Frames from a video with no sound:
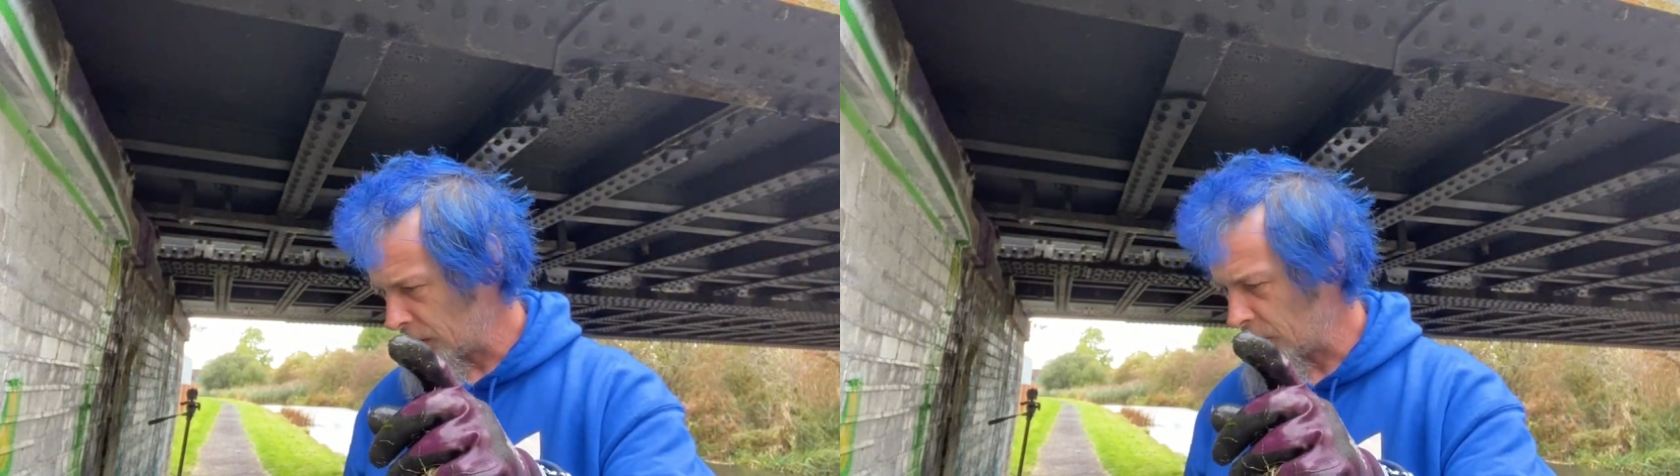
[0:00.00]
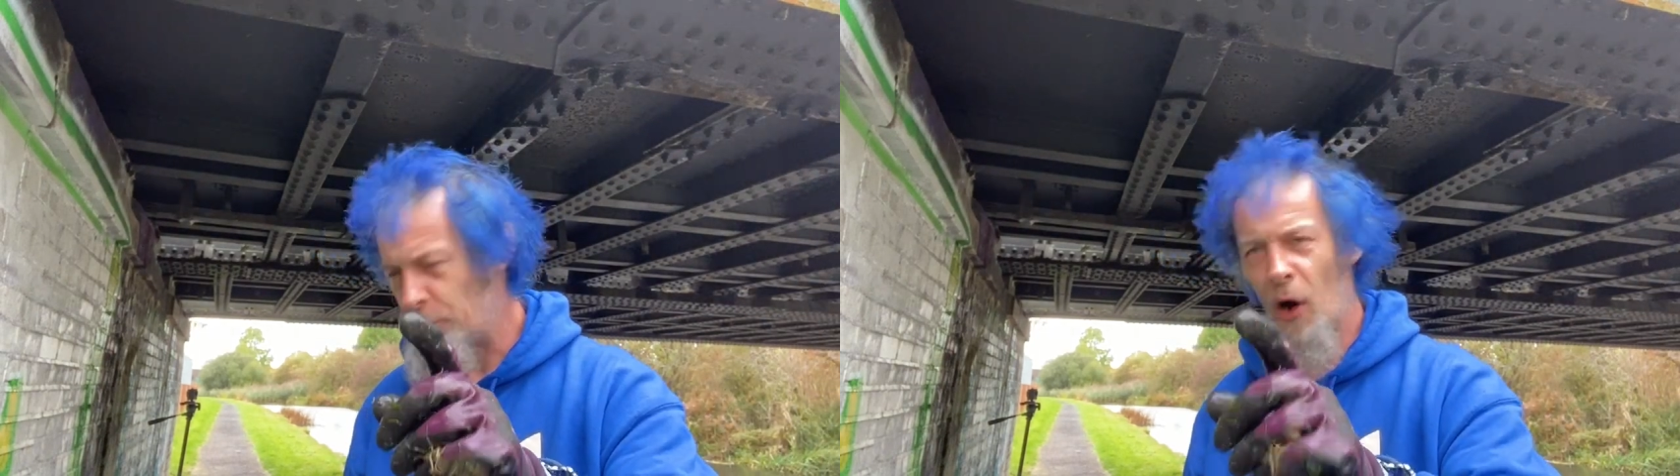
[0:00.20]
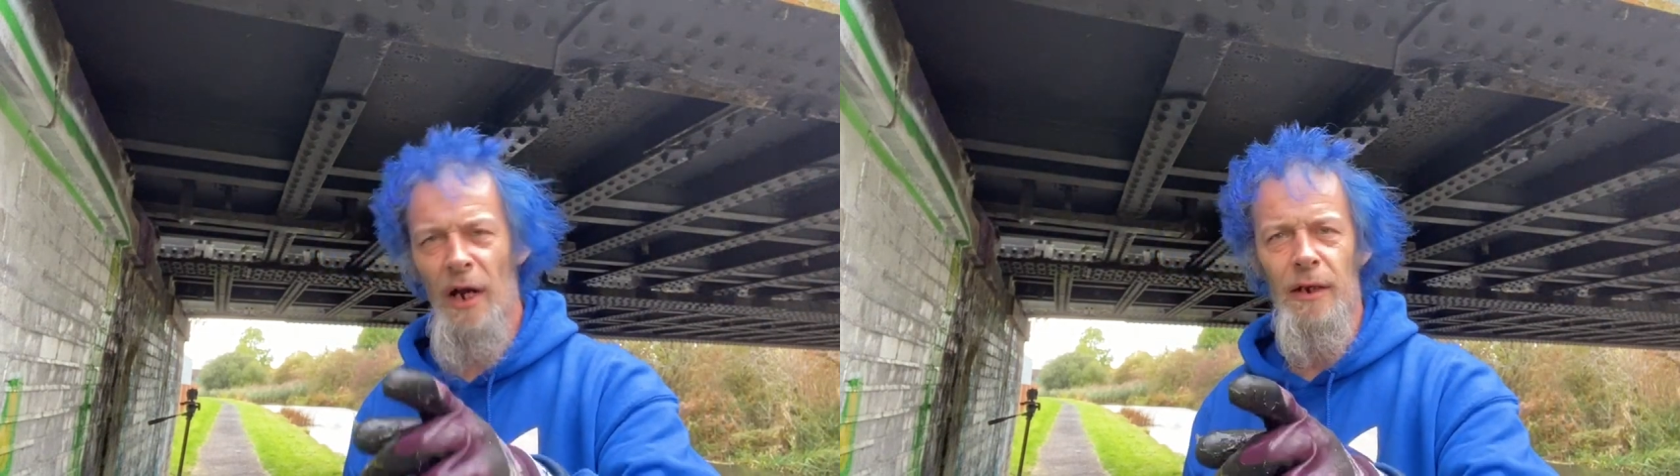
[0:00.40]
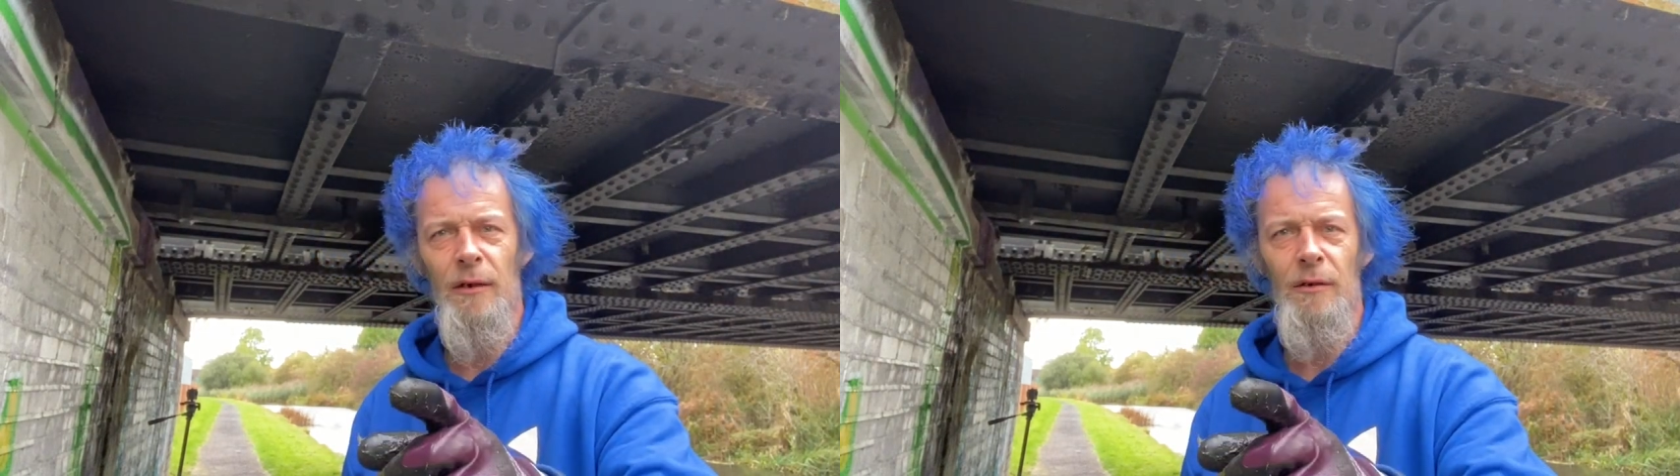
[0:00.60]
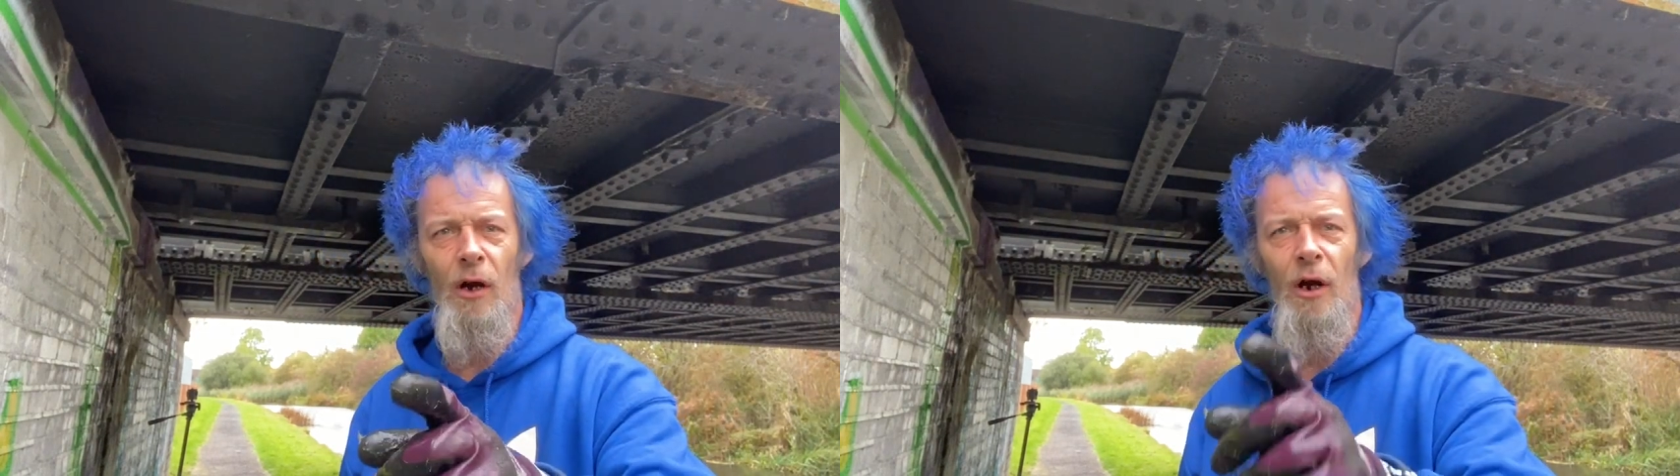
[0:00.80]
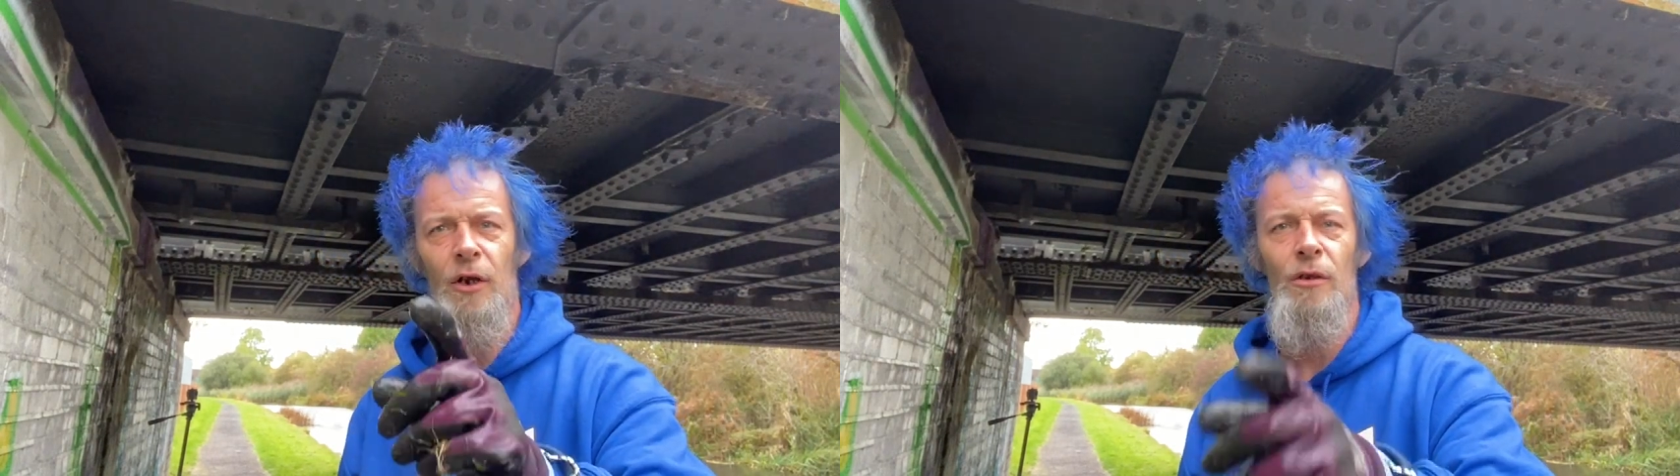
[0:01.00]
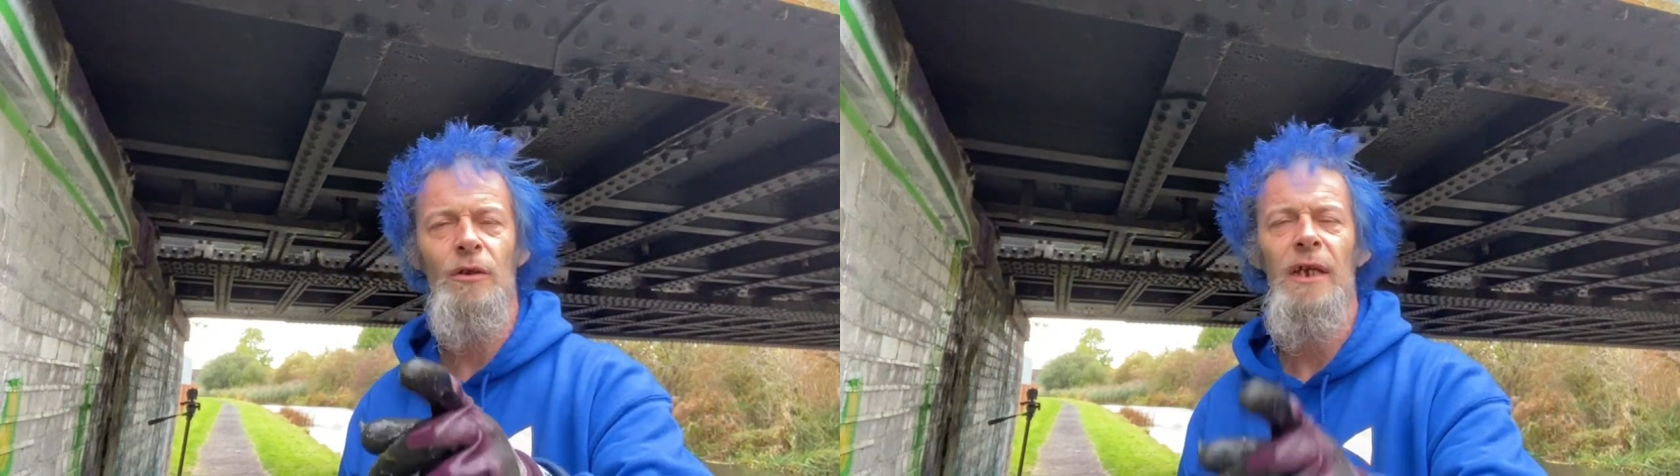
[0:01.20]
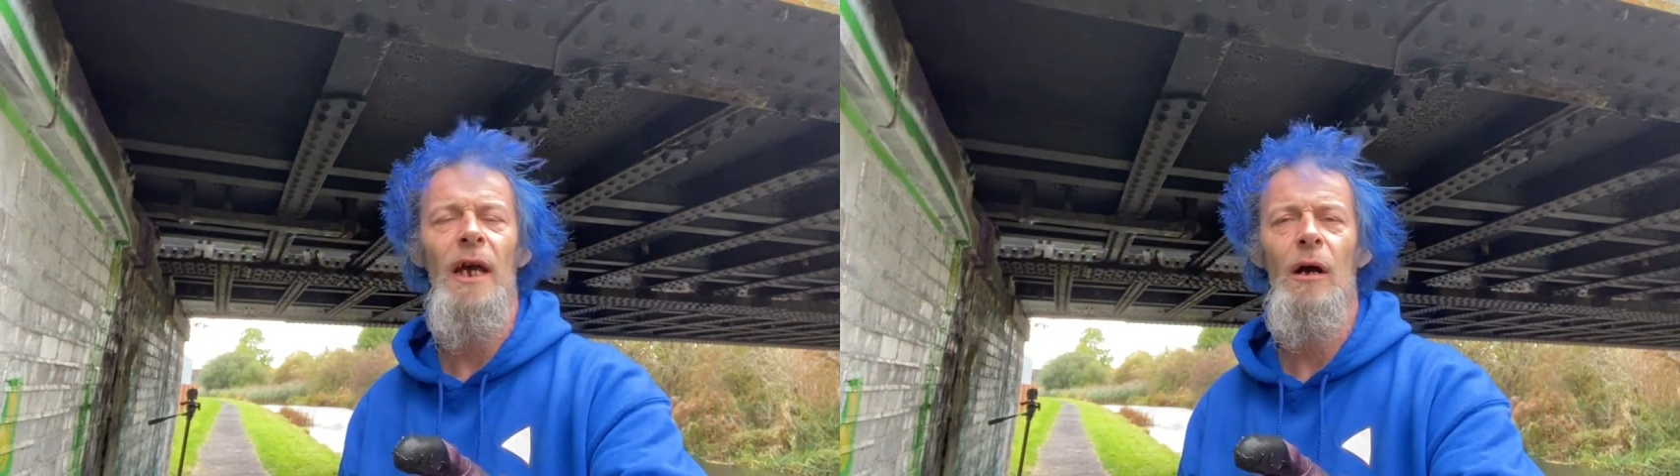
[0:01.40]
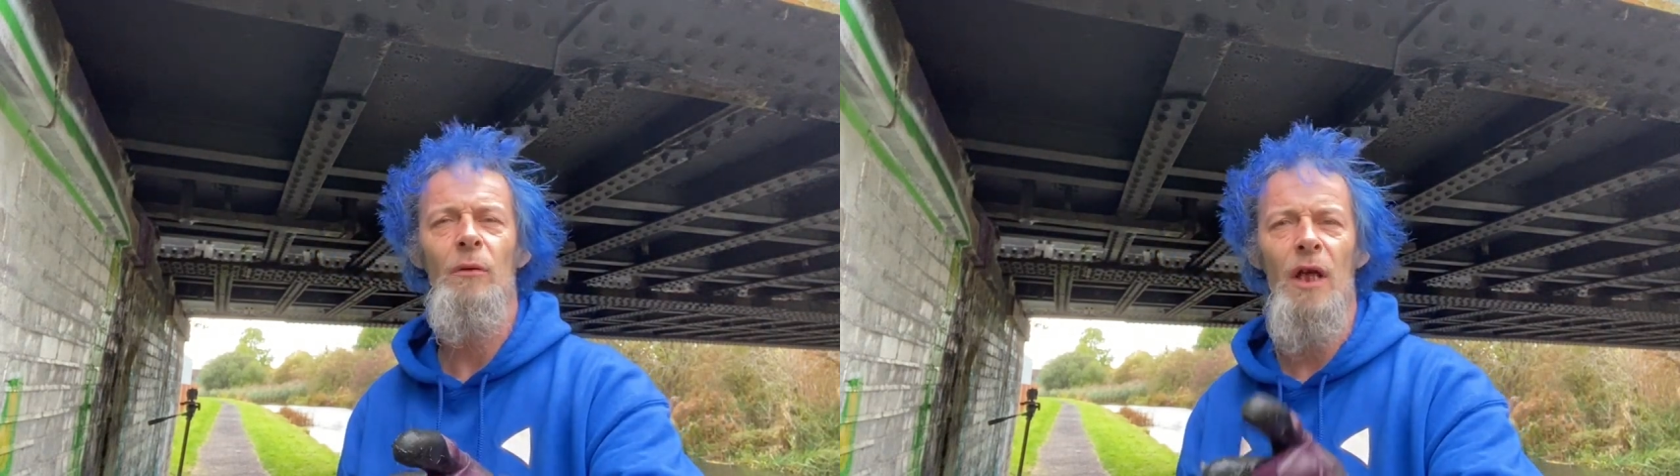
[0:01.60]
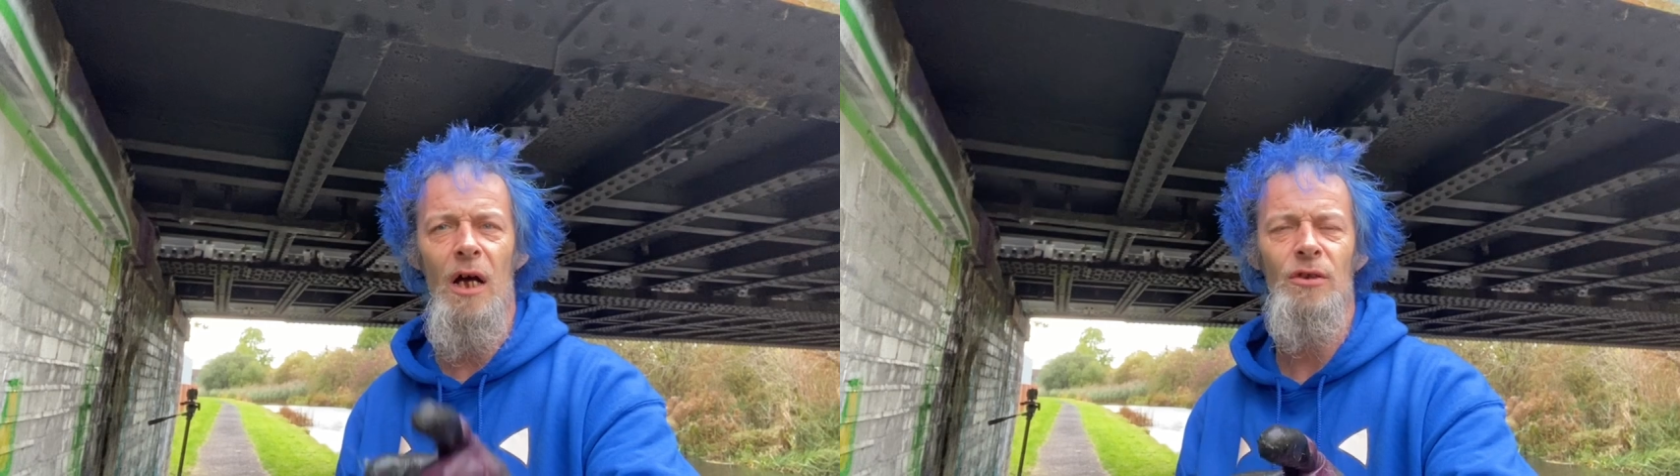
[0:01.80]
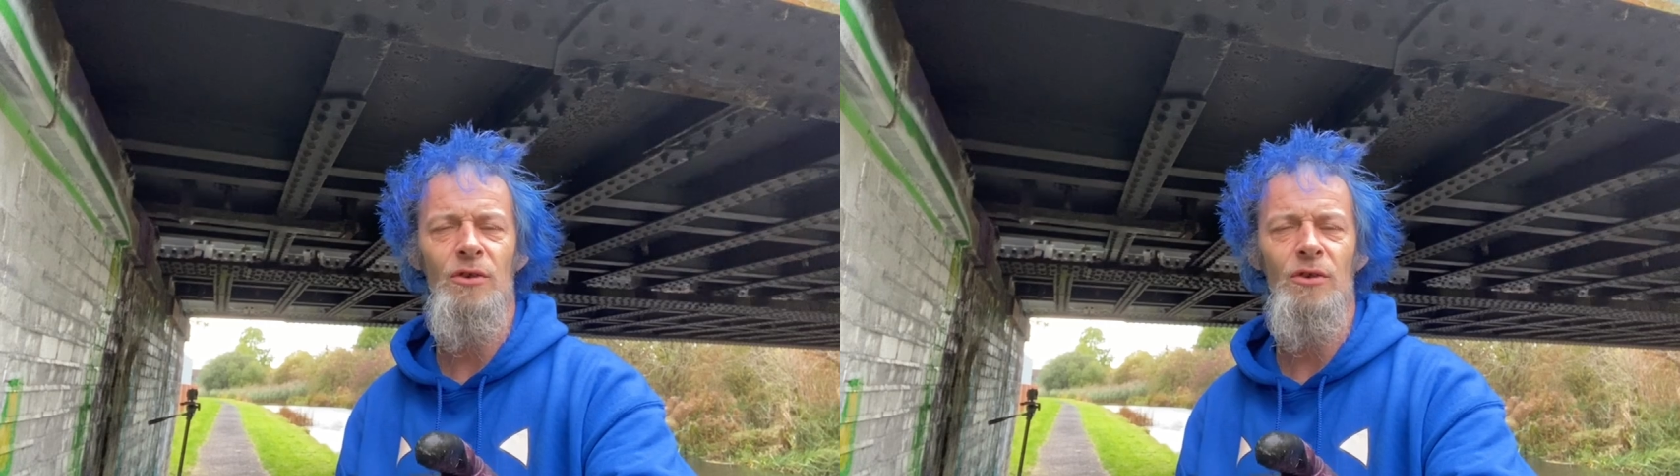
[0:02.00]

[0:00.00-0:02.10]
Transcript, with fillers: the bike that I couldn't get out last